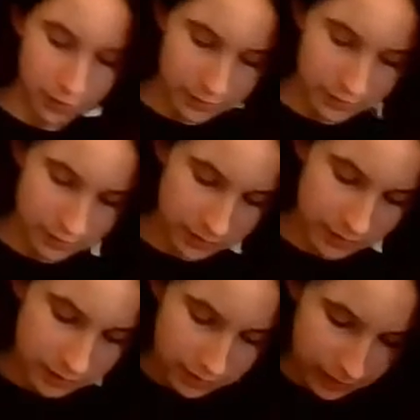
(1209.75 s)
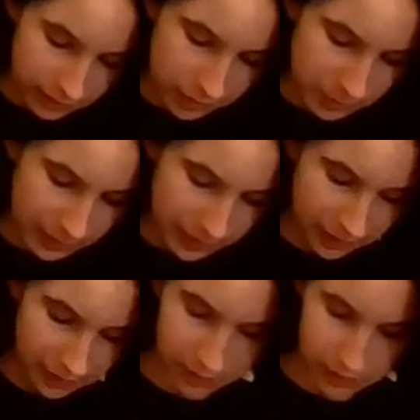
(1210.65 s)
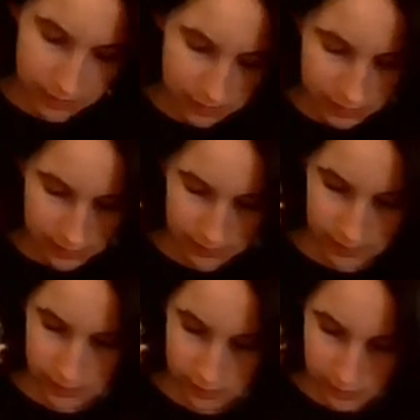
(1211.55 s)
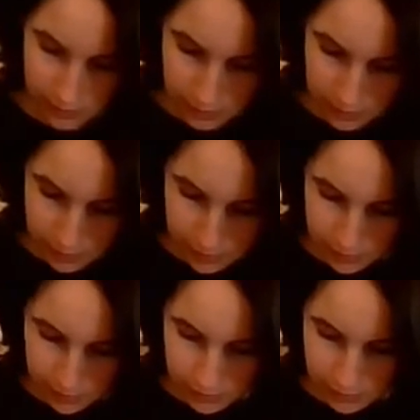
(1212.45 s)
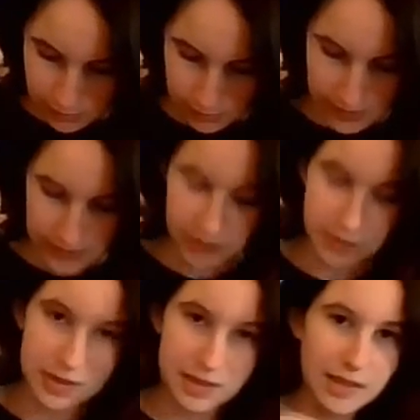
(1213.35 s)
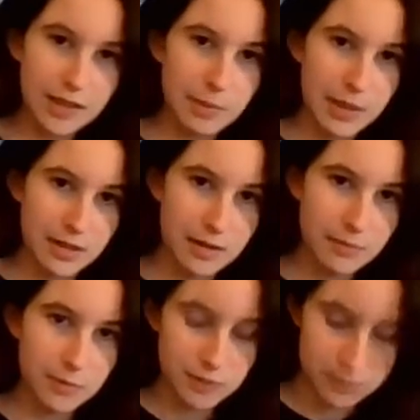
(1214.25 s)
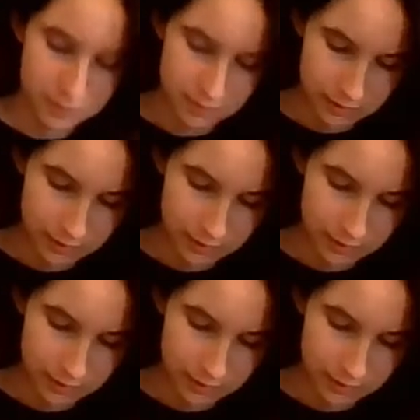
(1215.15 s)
other ones. How much bigger is it? Like, it's only slightly bigger than them ones.